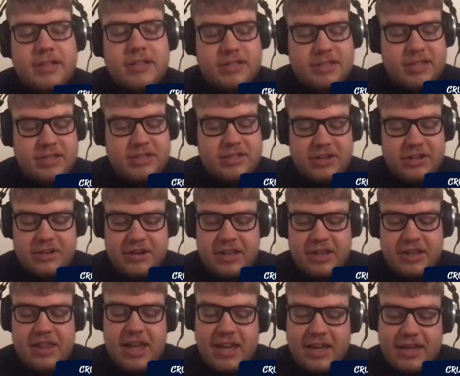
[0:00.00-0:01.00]
the journey
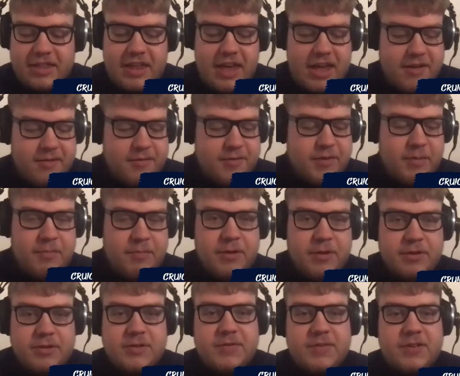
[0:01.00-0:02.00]
like then, from
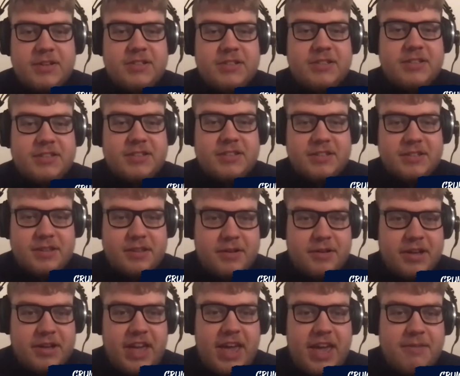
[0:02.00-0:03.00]
those first
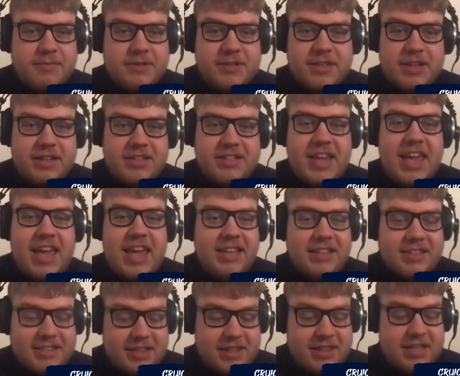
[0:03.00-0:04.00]
3 games in a day
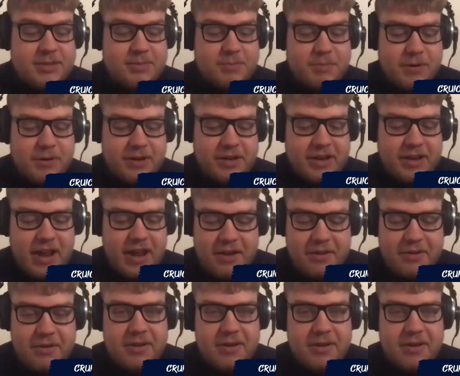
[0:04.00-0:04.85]
to this point now?